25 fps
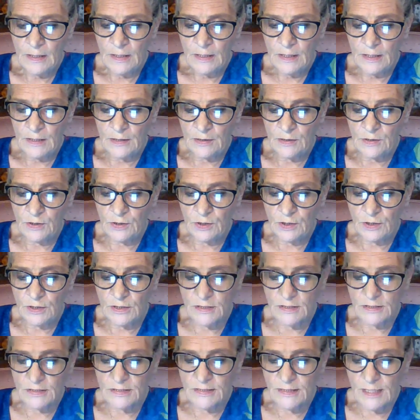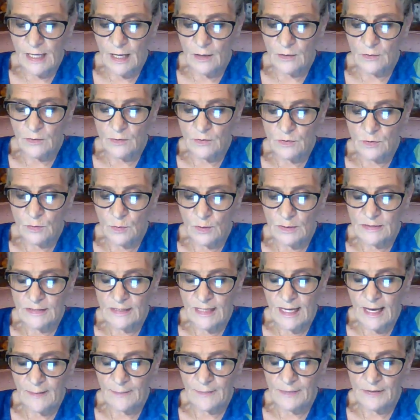and goodness knows what's
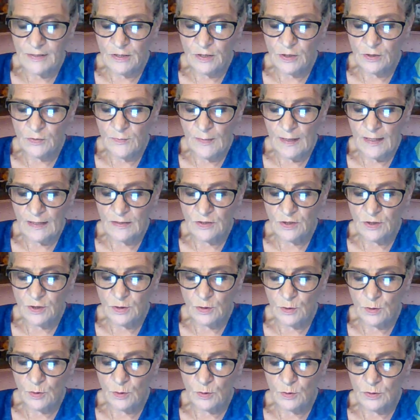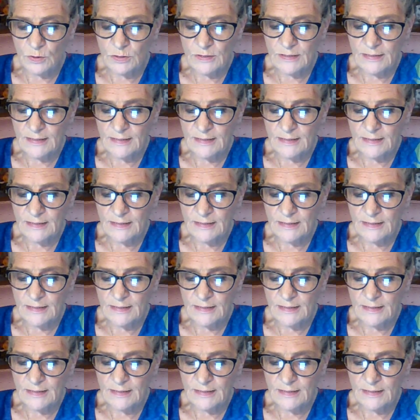happened to my jewels.